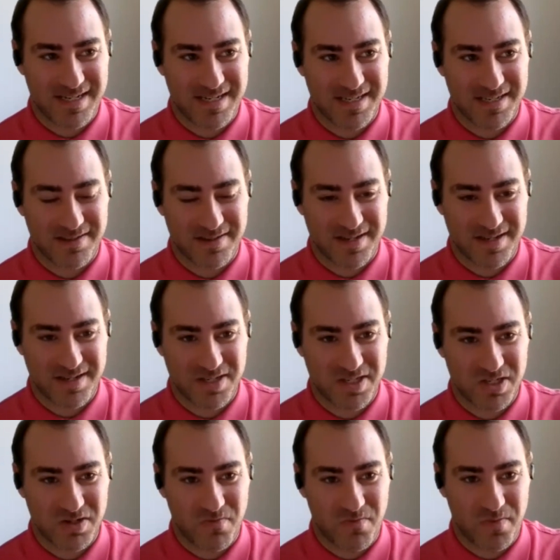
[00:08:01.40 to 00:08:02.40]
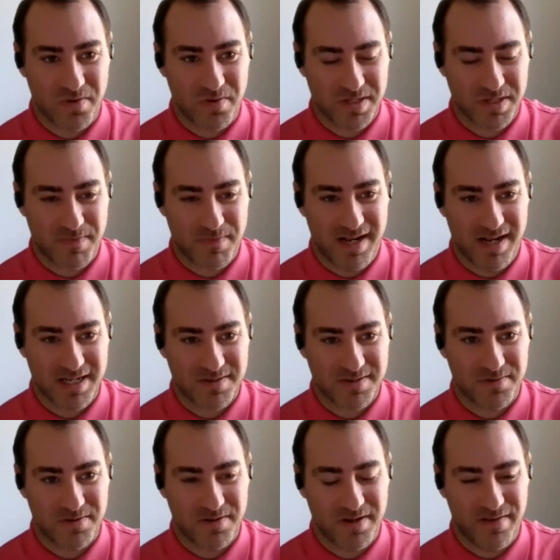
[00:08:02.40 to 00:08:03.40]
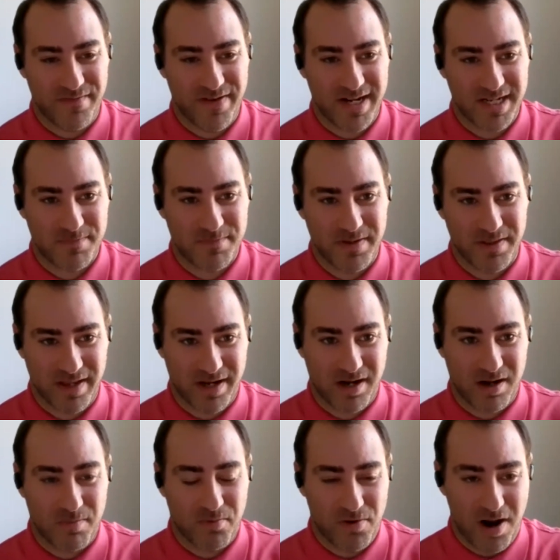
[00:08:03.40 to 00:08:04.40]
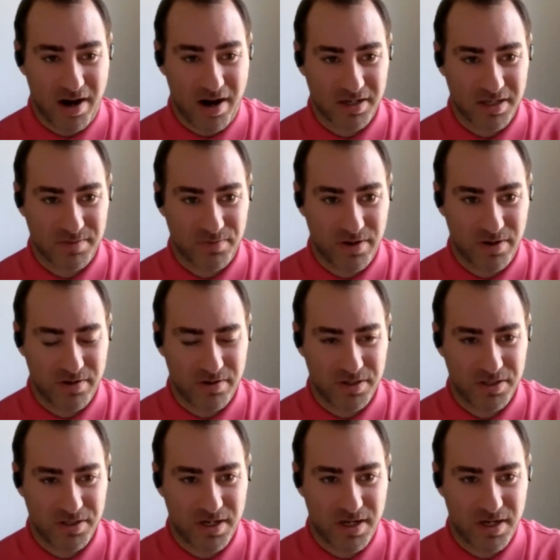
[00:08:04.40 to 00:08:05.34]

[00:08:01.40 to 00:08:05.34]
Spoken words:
easily consumable as possible. And that's been like our product approach.